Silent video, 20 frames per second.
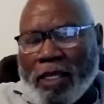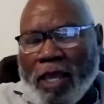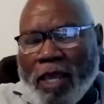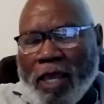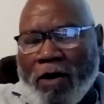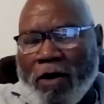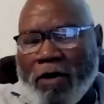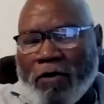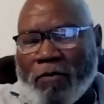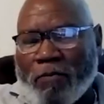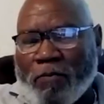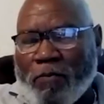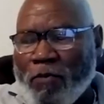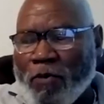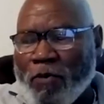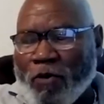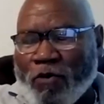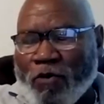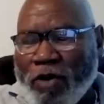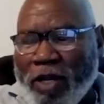of y'all
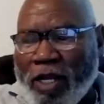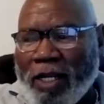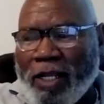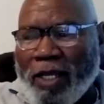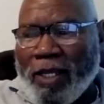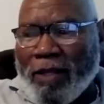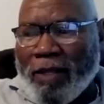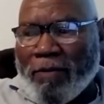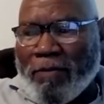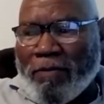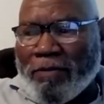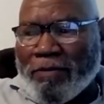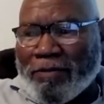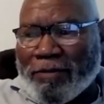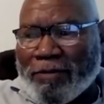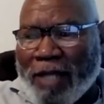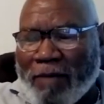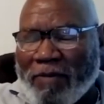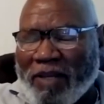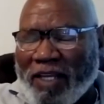really,
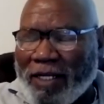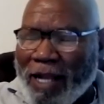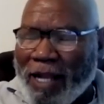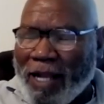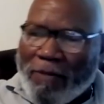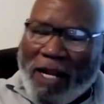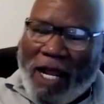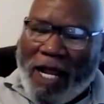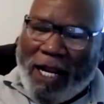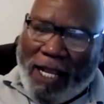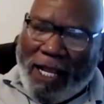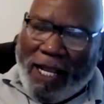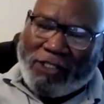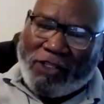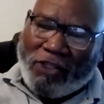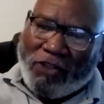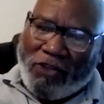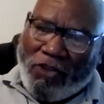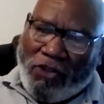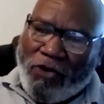I mean, I'm not
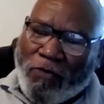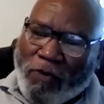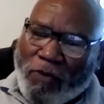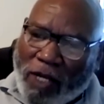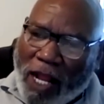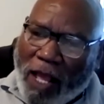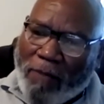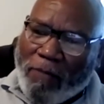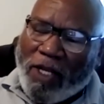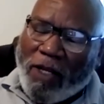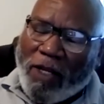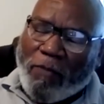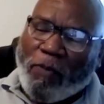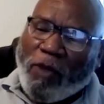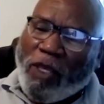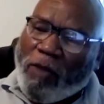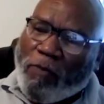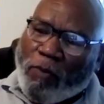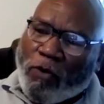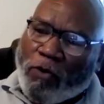asking you, but how many
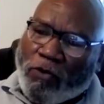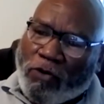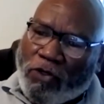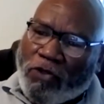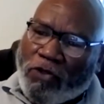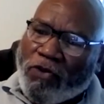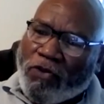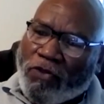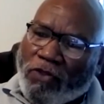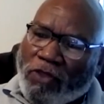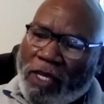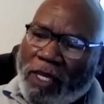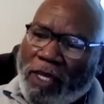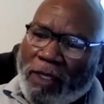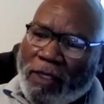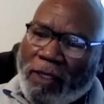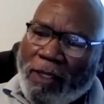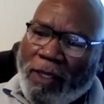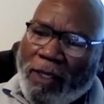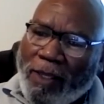people do you
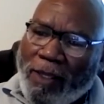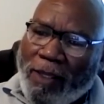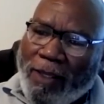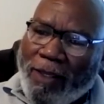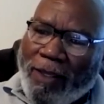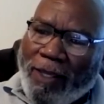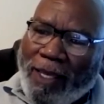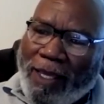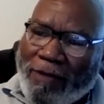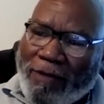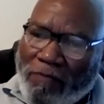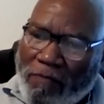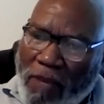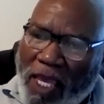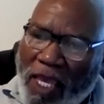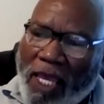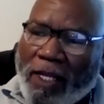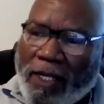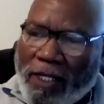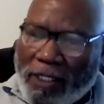think, and
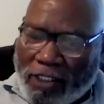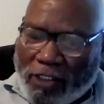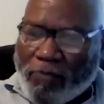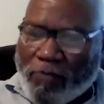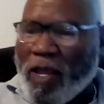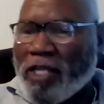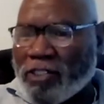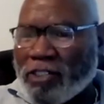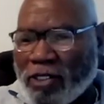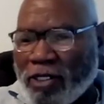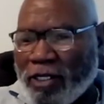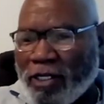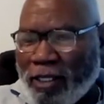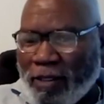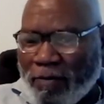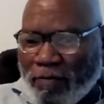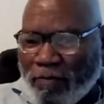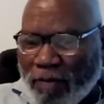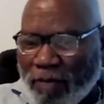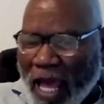men especially,
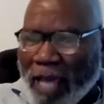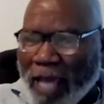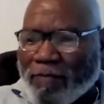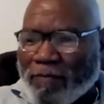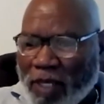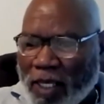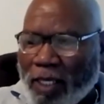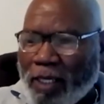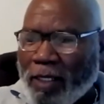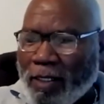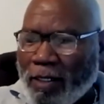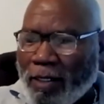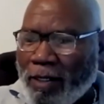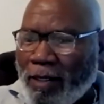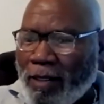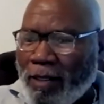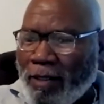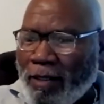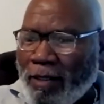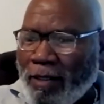black men,
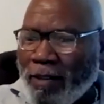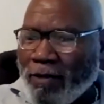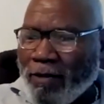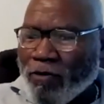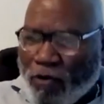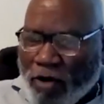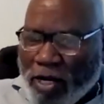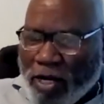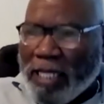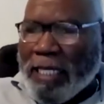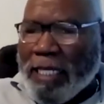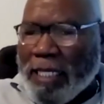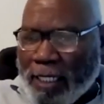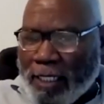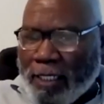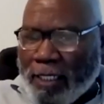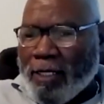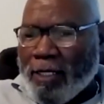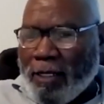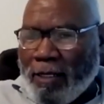read
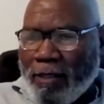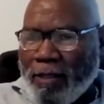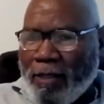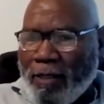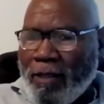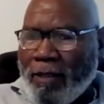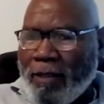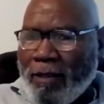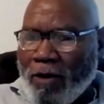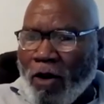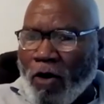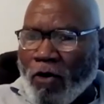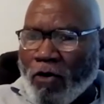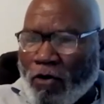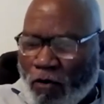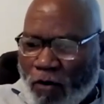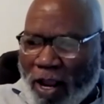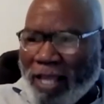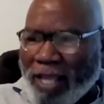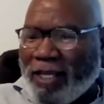on
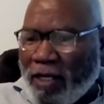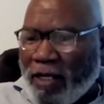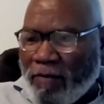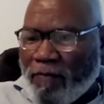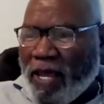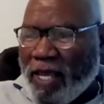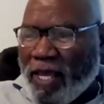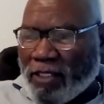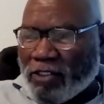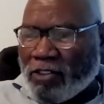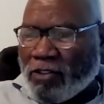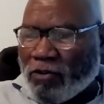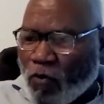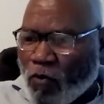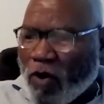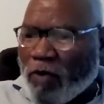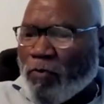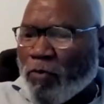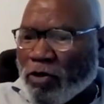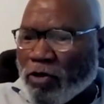a regular basis?
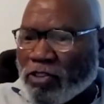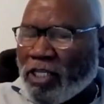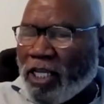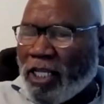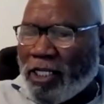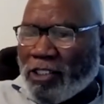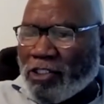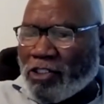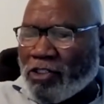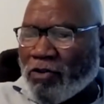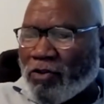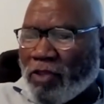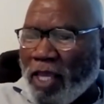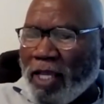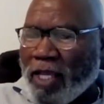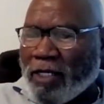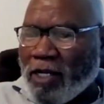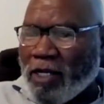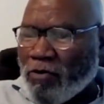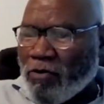What percentage do you
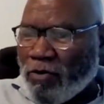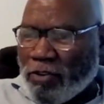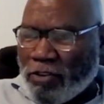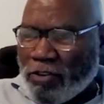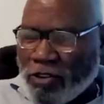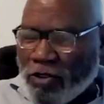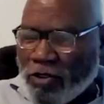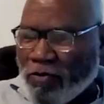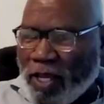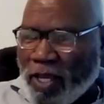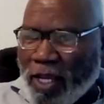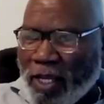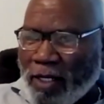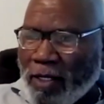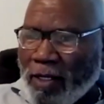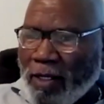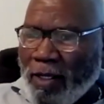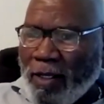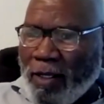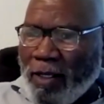think do that?
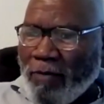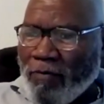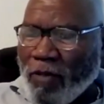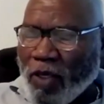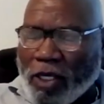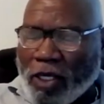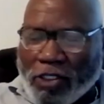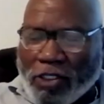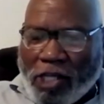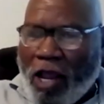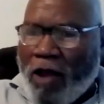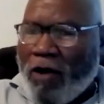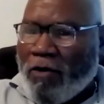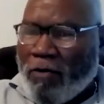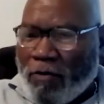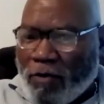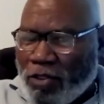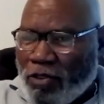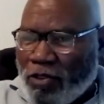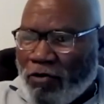Because
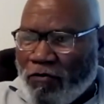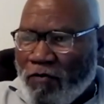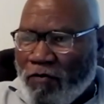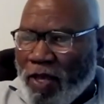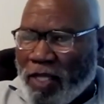you